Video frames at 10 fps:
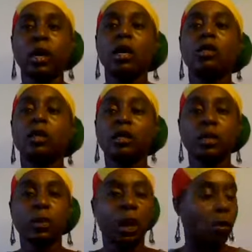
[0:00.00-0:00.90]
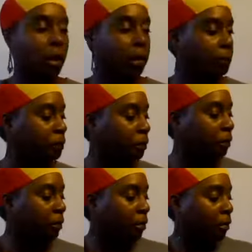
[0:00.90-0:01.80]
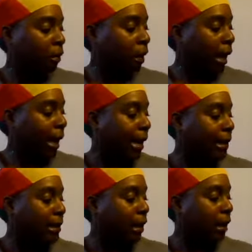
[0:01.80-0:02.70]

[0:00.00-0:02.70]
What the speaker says: So this is part one, and